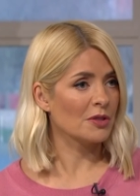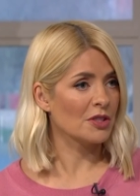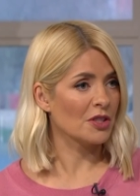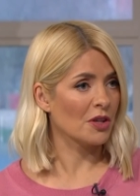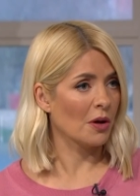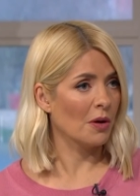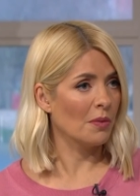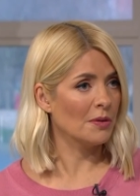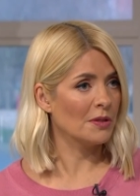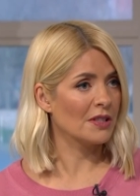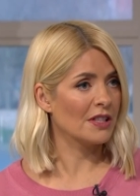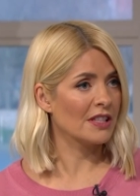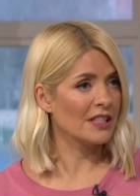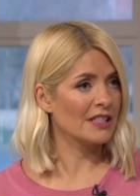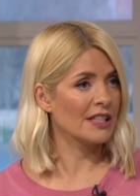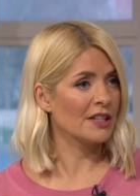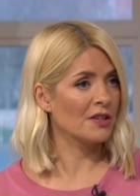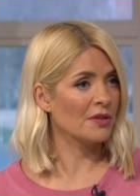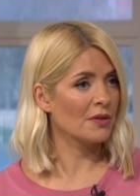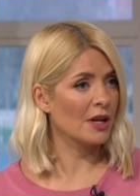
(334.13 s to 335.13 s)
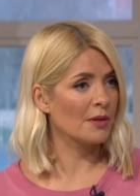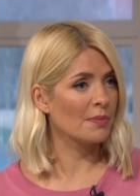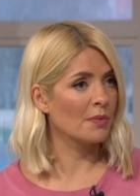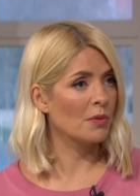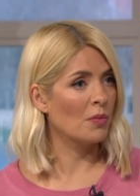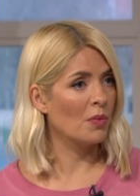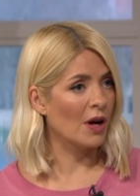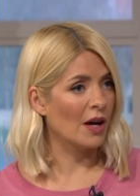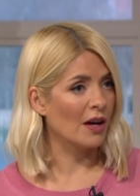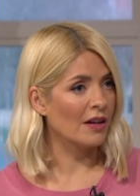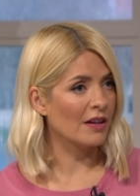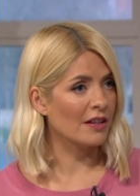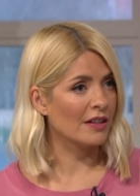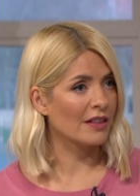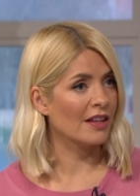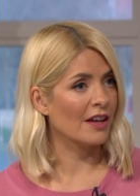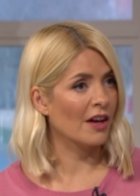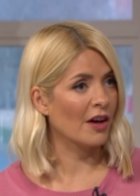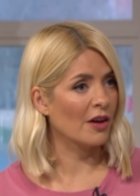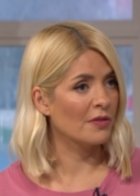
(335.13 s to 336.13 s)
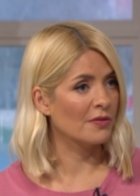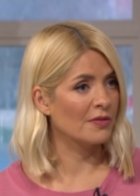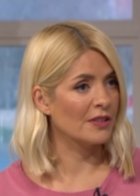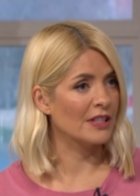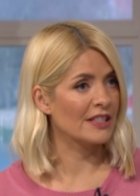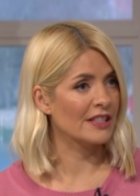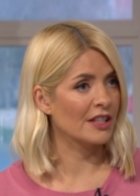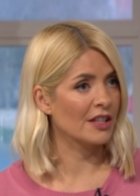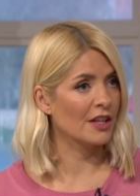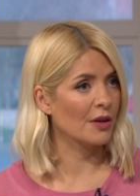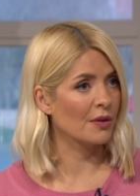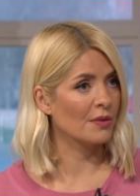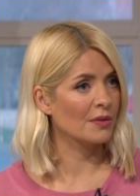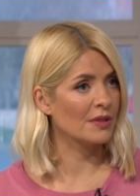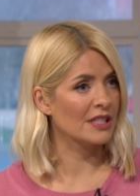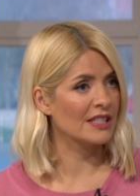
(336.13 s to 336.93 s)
job, you're doing this incredible work that hopefully is going to go on to